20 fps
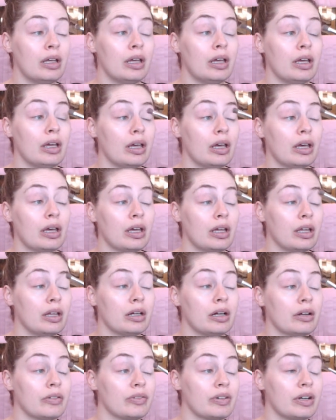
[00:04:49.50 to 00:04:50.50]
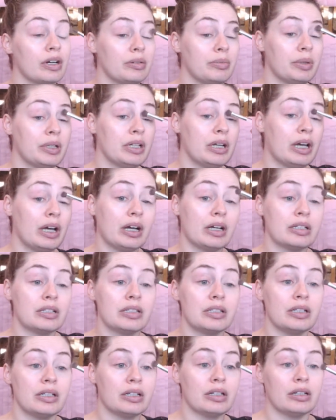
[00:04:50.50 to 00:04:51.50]
And I've kind of been
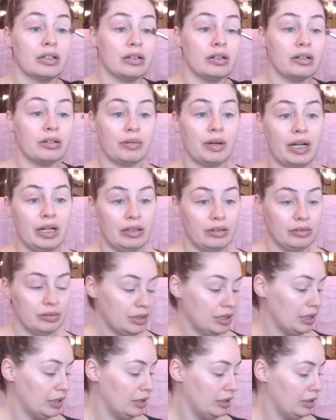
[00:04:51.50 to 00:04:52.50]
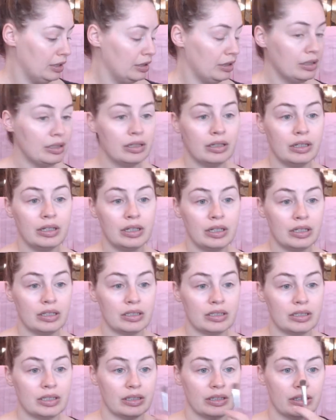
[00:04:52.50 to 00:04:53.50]
asking around.
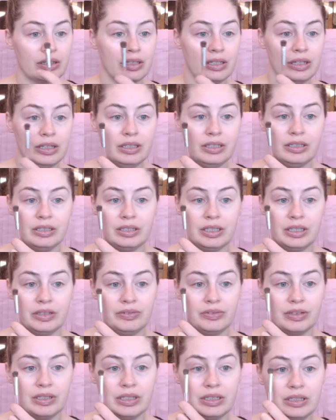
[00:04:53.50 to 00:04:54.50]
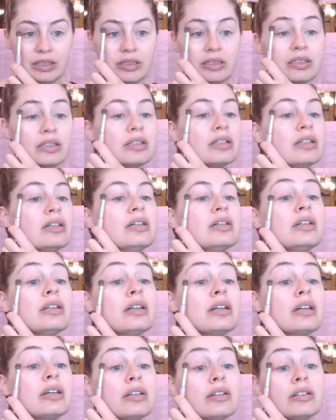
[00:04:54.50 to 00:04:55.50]
See, look at the difference.
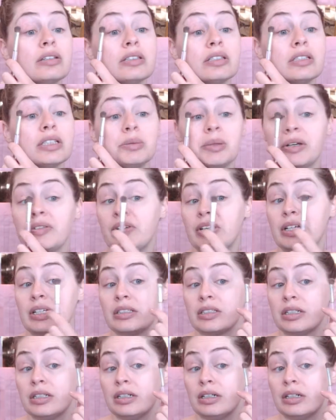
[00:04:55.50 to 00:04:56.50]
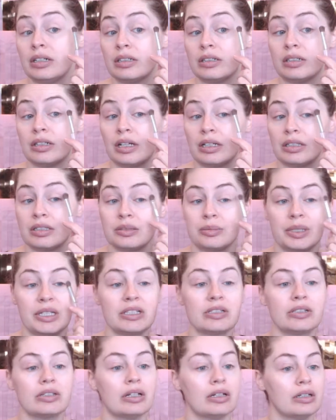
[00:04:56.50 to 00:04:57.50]
Like you can see my veins here, not so
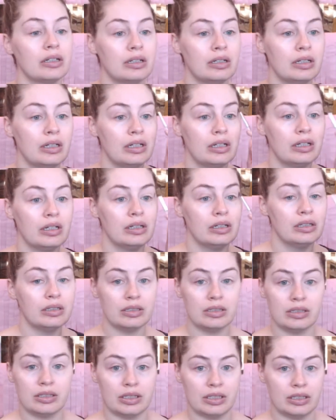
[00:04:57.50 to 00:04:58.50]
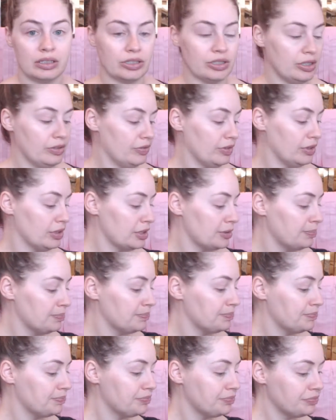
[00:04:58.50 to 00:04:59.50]
much there. Such a difference.
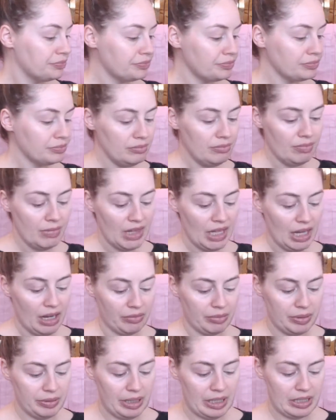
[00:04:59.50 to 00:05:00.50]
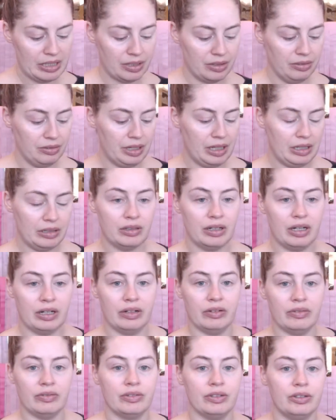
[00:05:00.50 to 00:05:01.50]
I've been asking around kind
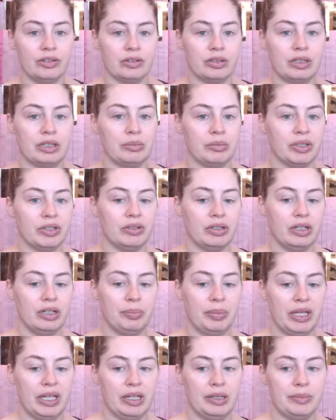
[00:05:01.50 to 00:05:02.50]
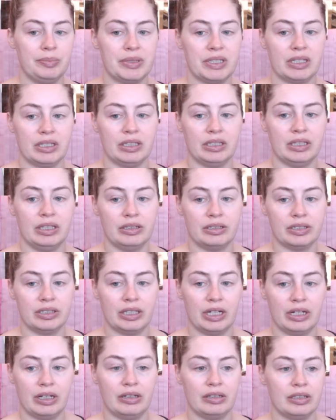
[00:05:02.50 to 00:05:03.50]
of green beauty peeps on the
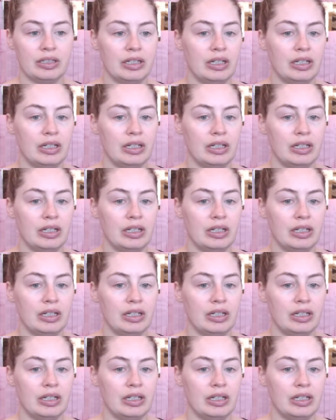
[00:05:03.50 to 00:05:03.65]
internet